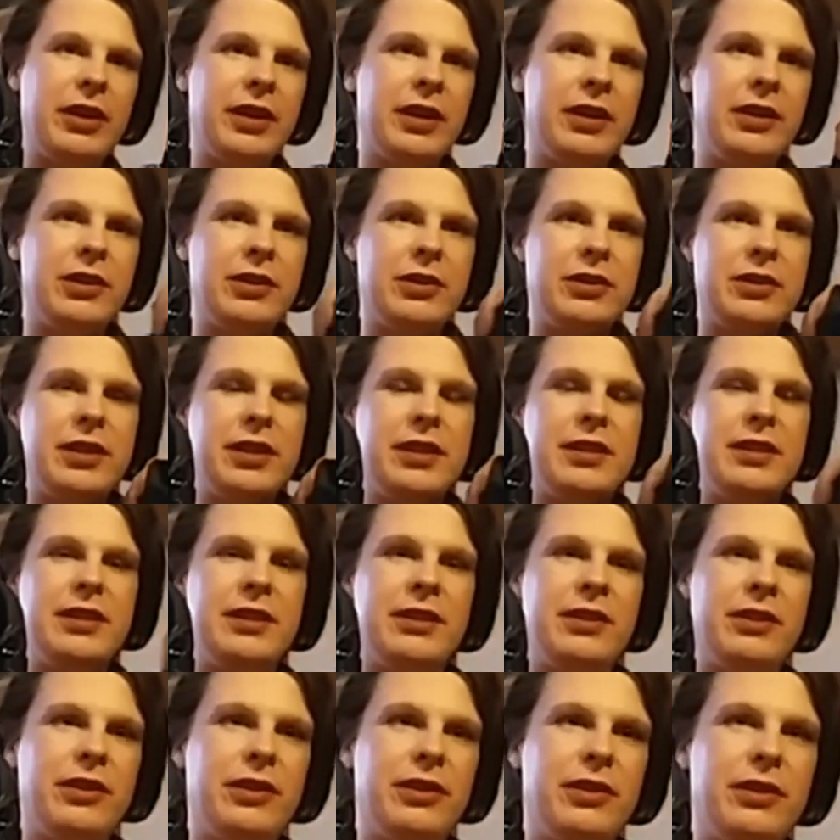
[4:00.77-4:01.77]
Kondo says in
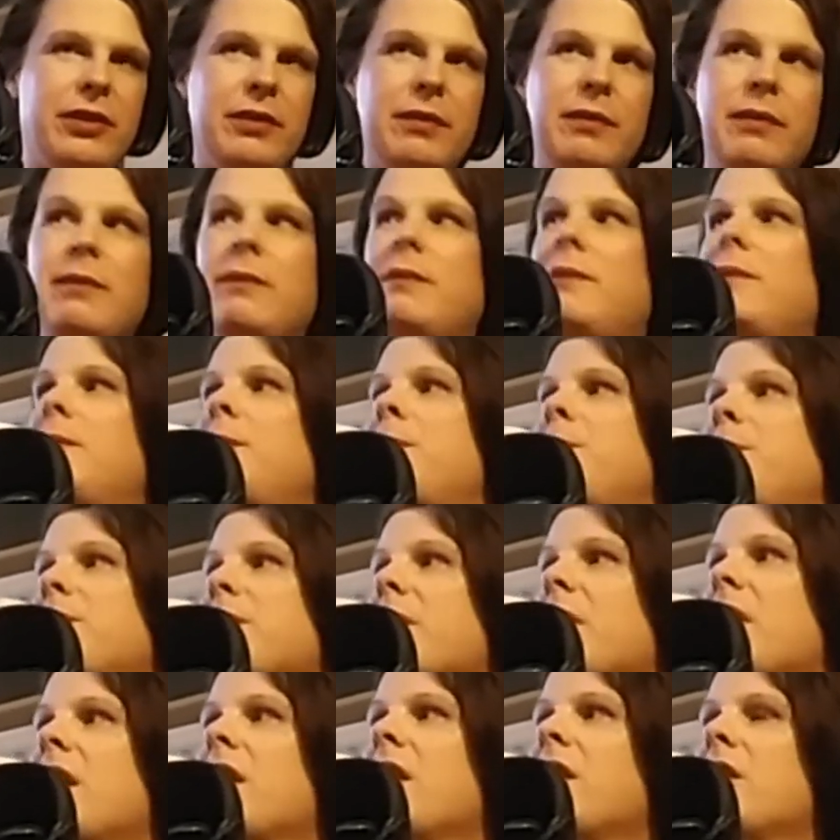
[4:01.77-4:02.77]
her
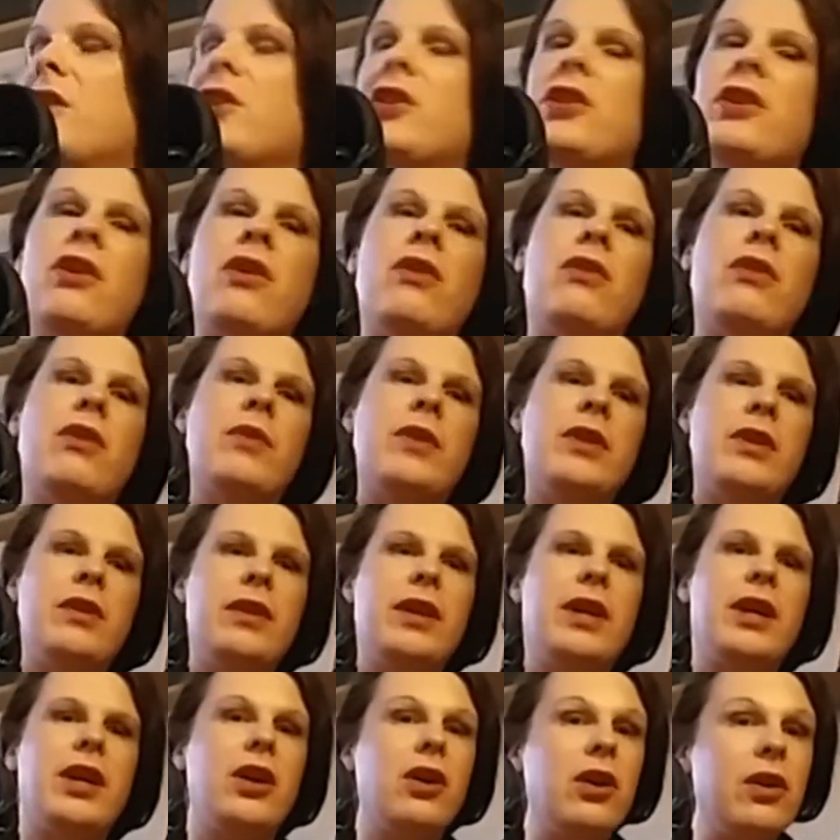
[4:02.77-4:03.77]
show that when you
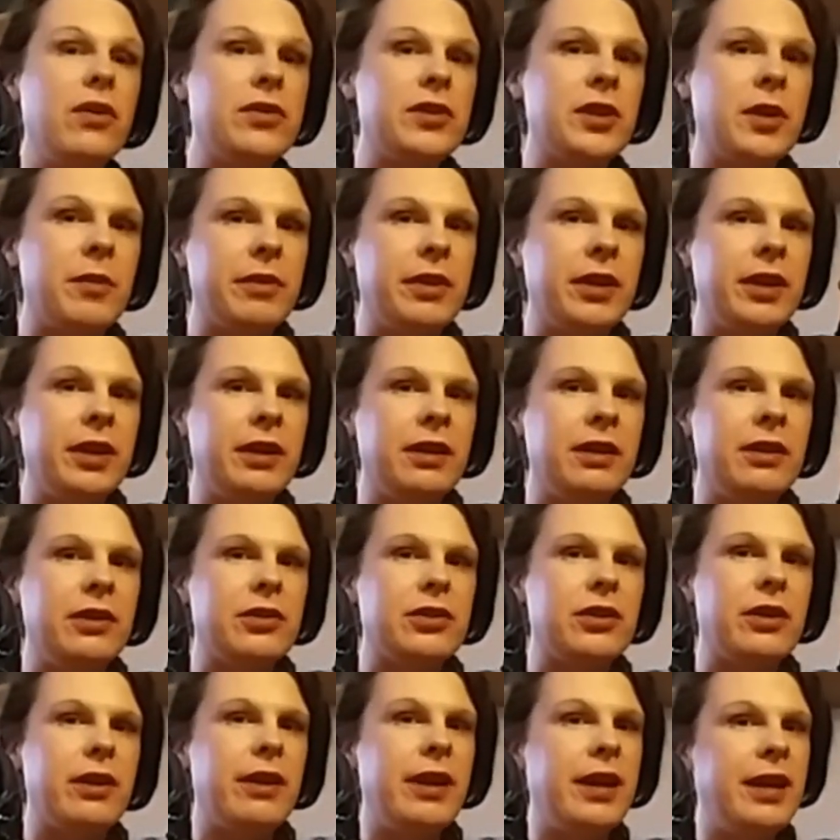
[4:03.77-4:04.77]
let go of something, you
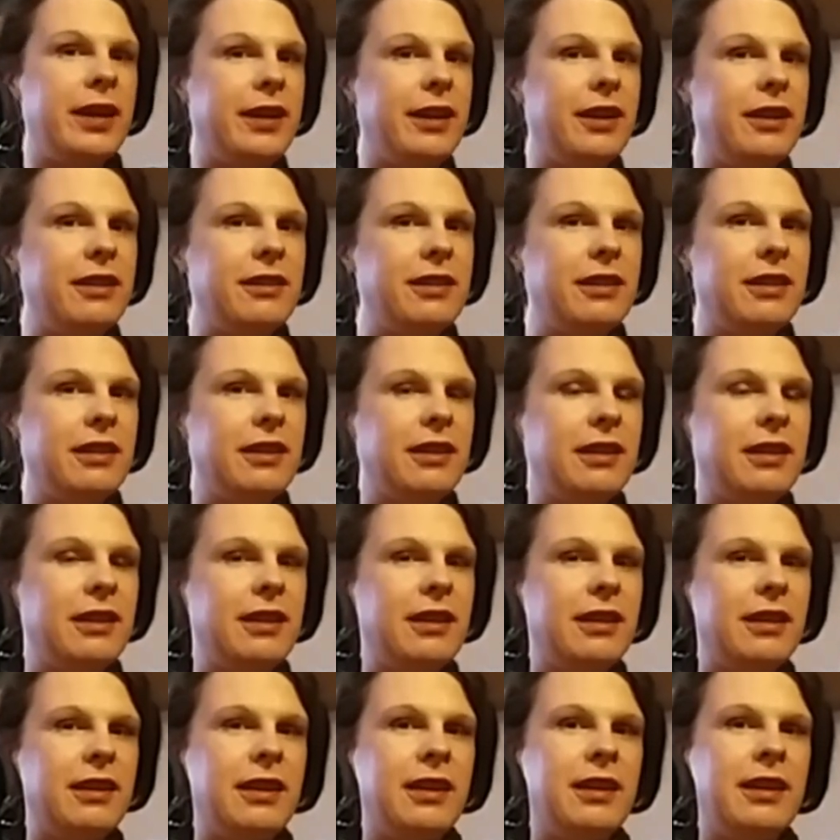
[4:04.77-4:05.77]
should thank it.
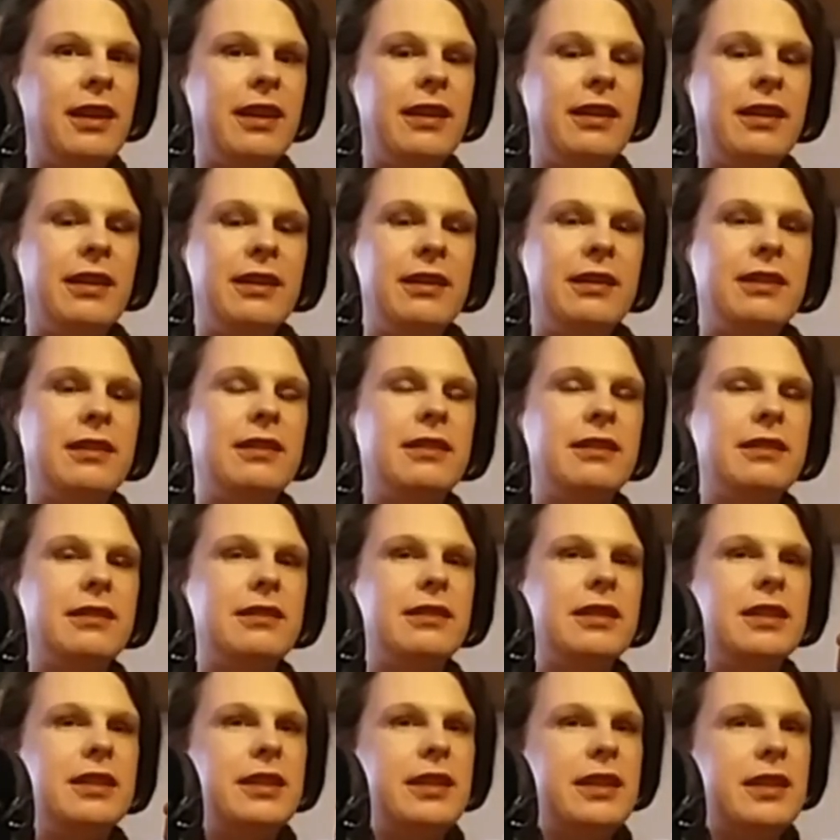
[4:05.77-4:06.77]
And I think
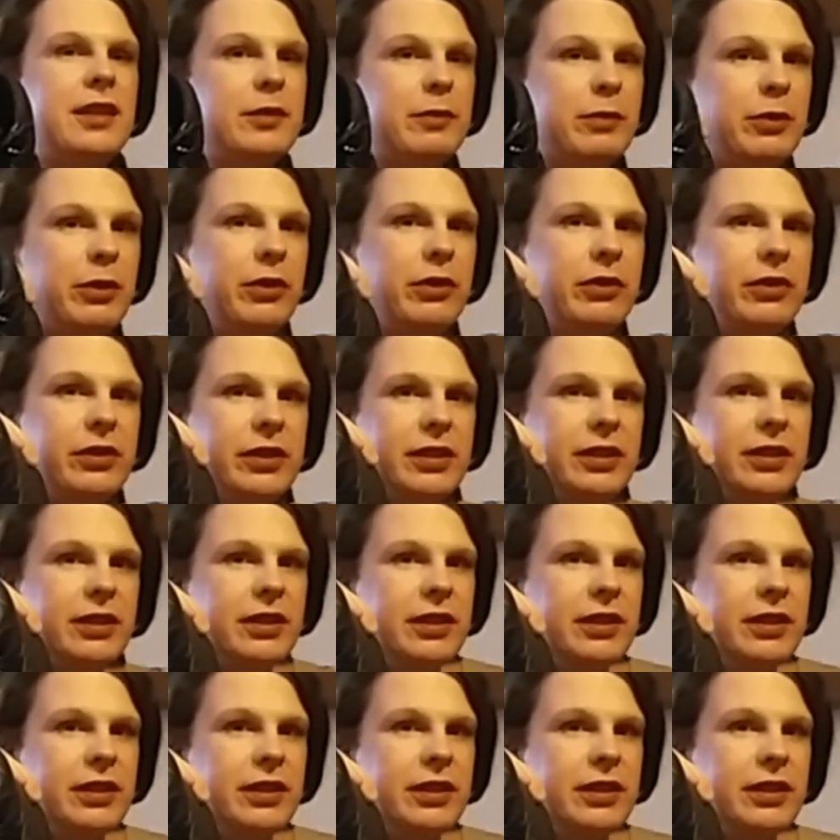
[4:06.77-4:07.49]
that these boots,